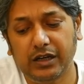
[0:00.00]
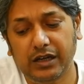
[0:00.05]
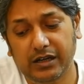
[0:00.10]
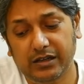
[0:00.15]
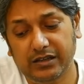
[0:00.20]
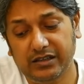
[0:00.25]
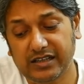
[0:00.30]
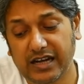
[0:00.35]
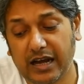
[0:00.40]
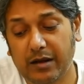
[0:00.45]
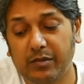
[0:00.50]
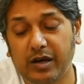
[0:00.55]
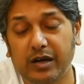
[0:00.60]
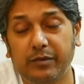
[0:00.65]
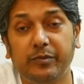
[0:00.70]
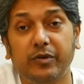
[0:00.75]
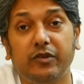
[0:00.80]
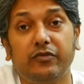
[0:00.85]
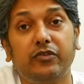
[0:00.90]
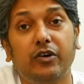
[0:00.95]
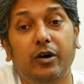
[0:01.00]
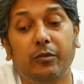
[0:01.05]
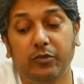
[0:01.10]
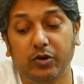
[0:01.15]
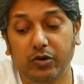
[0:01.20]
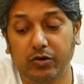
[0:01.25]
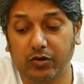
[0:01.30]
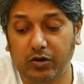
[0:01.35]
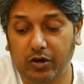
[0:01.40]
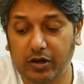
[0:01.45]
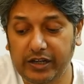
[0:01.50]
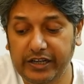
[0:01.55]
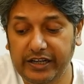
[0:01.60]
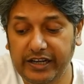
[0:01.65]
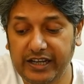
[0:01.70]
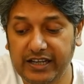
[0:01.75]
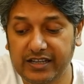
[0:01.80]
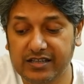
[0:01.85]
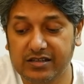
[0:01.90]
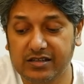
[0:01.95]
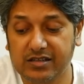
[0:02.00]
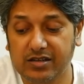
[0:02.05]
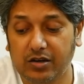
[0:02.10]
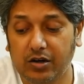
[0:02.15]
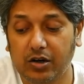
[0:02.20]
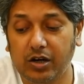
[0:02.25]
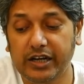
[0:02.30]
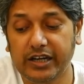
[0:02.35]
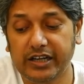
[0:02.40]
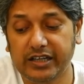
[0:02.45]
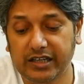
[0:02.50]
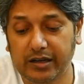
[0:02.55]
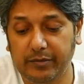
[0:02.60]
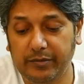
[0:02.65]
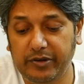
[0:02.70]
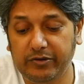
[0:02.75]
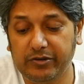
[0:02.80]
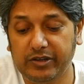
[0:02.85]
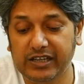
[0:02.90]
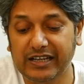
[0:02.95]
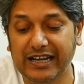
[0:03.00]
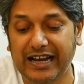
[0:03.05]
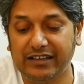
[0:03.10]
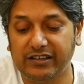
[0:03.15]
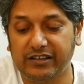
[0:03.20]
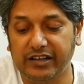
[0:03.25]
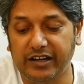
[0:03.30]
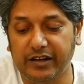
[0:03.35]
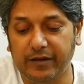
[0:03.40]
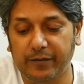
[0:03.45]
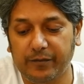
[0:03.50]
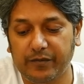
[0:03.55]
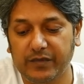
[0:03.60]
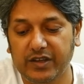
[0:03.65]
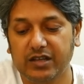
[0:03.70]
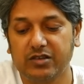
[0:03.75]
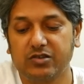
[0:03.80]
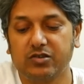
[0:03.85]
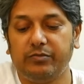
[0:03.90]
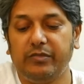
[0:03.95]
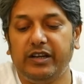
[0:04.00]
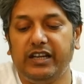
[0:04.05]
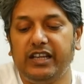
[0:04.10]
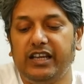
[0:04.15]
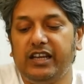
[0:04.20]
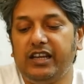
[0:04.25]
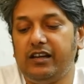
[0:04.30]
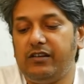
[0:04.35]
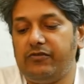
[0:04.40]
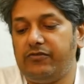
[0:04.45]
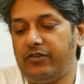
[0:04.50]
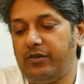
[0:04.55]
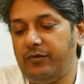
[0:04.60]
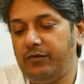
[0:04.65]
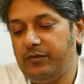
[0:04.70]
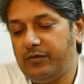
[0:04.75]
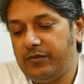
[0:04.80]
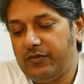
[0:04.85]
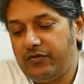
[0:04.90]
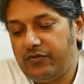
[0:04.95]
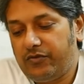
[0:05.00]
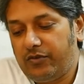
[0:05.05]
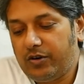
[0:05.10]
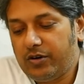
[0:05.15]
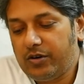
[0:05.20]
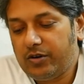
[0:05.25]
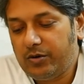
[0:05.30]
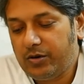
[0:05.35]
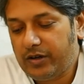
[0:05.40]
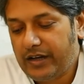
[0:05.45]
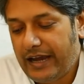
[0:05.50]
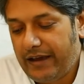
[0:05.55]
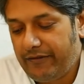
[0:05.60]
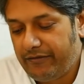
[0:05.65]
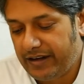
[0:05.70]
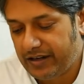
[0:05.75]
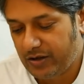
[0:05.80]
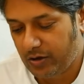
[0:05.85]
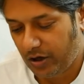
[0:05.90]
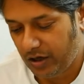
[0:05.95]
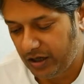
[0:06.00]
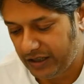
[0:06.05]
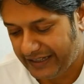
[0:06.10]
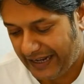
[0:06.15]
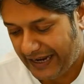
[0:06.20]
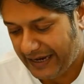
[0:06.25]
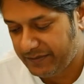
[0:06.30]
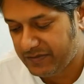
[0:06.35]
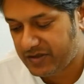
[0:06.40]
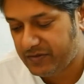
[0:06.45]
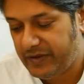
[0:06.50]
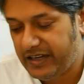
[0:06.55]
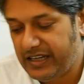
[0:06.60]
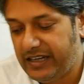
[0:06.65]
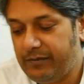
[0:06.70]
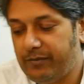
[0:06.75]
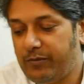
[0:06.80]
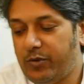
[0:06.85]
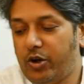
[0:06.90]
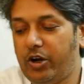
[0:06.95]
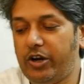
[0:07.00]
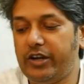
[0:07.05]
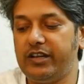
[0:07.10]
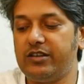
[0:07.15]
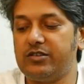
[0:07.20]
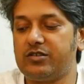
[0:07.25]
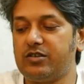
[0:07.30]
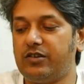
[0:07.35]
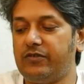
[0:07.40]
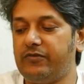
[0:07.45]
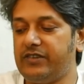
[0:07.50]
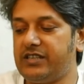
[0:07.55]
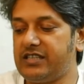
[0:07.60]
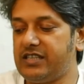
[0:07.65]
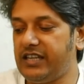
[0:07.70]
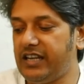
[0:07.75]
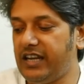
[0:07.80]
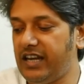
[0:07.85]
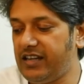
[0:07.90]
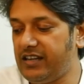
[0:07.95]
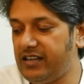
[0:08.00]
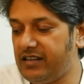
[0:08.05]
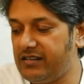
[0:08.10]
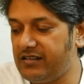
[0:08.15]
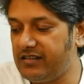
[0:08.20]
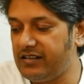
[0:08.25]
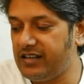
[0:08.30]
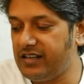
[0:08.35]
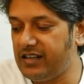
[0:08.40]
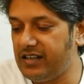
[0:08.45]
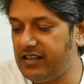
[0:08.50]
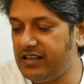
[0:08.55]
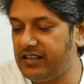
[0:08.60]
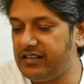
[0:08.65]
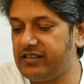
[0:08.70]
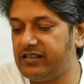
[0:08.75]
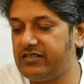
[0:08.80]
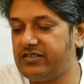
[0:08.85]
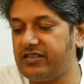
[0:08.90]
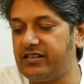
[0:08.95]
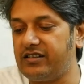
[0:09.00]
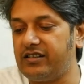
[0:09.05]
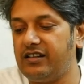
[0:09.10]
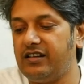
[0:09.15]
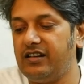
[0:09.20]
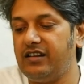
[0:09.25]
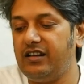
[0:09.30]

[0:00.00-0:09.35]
drama performed on holidays or at communal gathering. So, material from folklore have at all times been employed in sophisticated written literature.